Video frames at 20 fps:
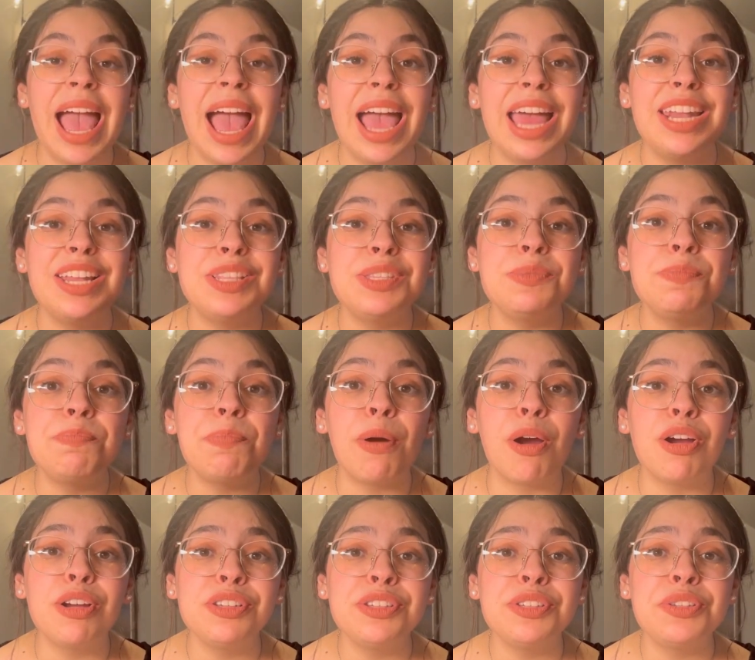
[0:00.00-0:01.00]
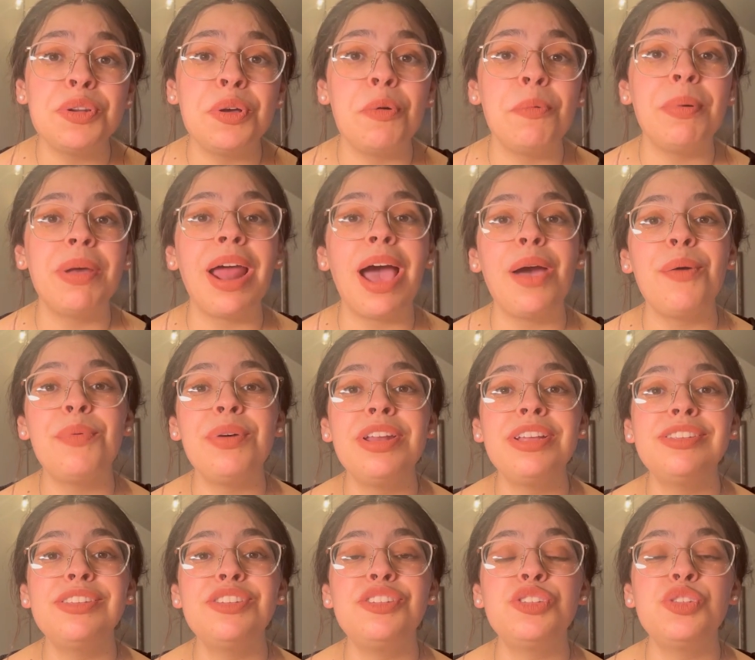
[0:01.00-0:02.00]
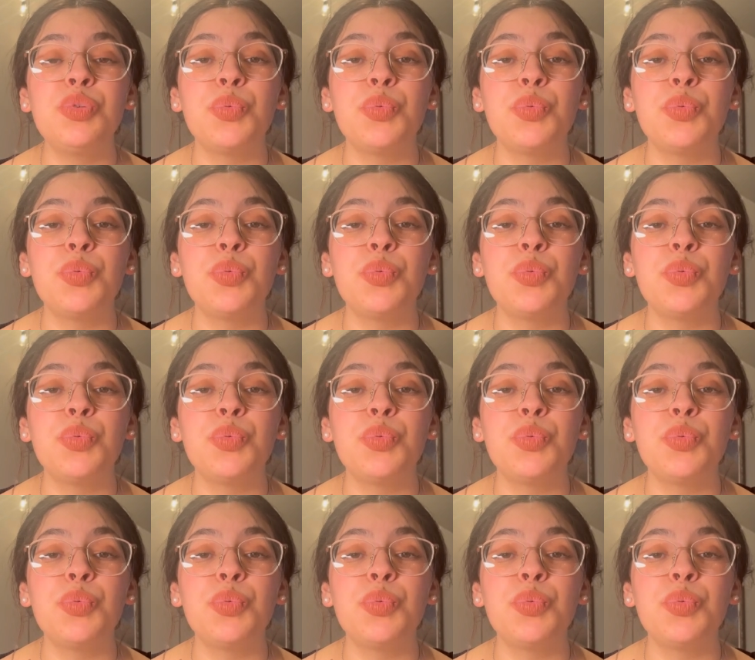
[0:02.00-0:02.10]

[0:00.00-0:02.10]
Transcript: and it's personal, but I wanted to just